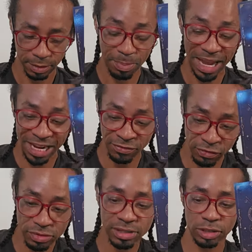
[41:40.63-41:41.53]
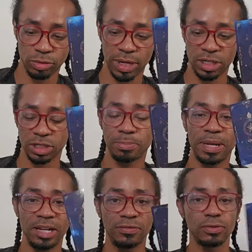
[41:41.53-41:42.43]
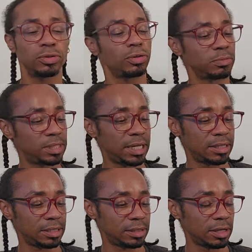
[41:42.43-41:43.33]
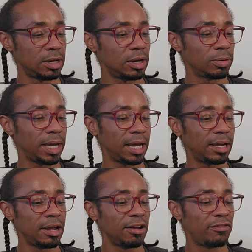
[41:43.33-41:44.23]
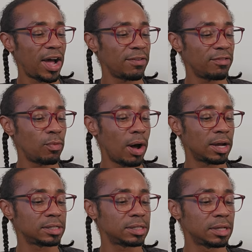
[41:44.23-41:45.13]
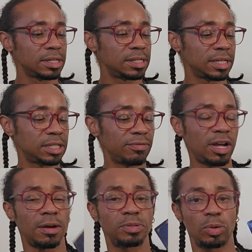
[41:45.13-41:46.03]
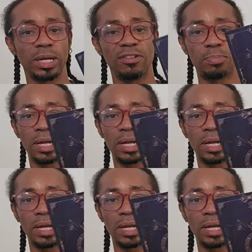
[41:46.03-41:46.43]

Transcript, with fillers: Painful situations, painful circumstances, okay? Five of Wands, Six of Cups, Queen of